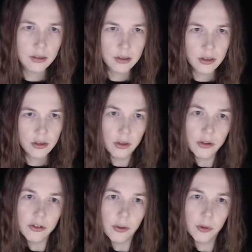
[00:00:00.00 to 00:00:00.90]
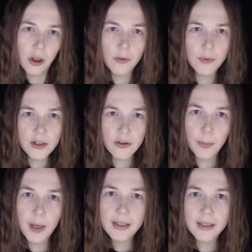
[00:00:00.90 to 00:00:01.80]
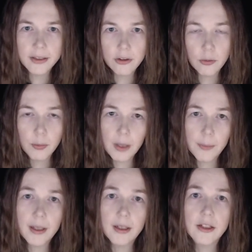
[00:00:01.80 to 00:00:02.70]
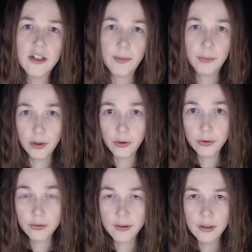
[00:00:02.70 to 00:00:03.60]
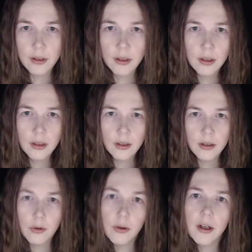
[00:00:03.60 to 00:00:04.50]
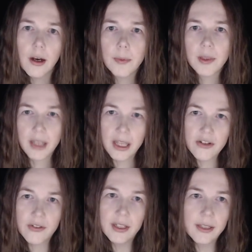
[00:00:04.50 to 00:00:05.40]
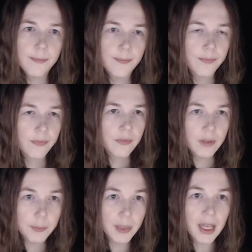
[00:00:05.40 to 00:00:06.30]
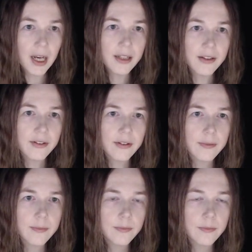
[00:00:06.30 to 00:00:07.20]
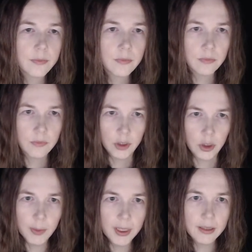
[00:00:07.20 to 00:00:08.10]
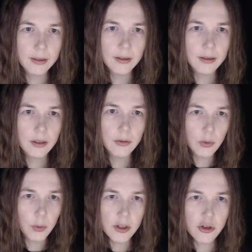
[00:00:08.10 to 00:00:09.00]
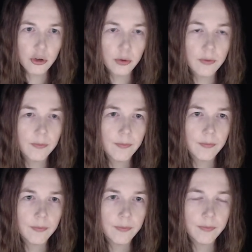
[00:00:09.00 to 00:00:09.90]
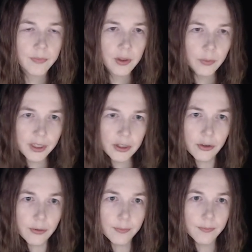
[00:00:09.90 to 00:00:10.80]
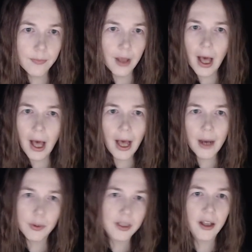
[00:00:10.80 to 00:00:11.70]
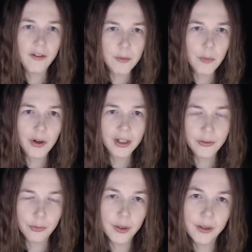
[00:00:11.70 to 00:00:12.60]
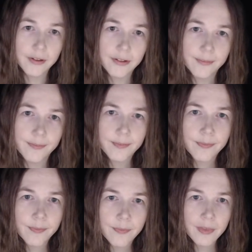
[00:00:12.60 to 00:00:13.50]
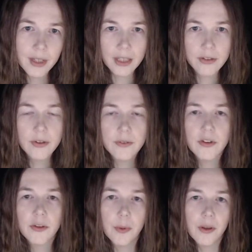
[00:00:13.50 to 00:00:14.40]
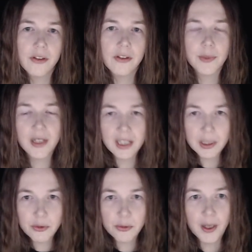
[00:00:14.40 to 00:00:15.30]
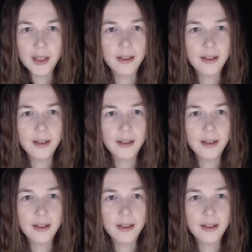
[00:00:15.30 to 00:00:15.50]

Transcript: John stops halfway through biting into his blackberry jam toast, looking up at Catherine with big eyes. "You mean you would want to?" "With you? I want nothing more in this world," Catherine responds with a deep smile.